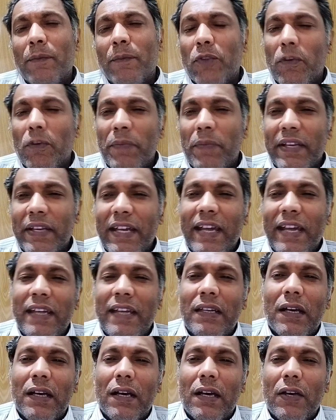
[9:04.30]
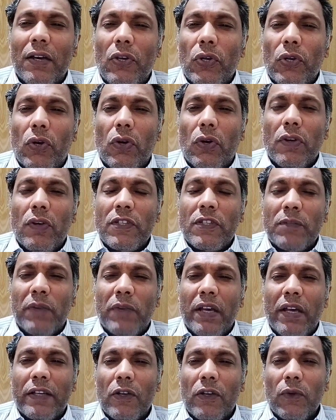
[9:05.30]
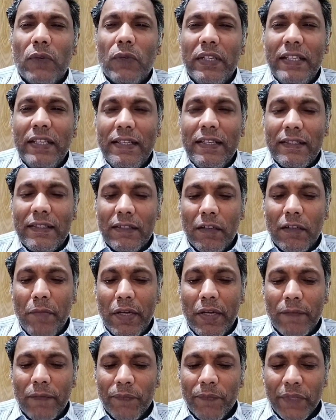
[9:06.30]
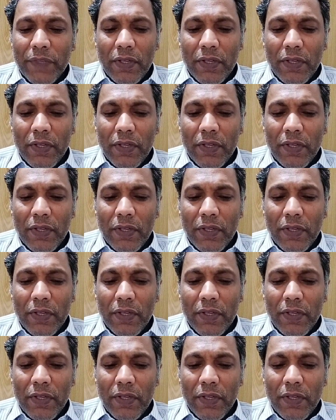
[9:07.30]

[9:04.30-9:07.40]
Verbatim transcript: a propaganda launched by Congolese government.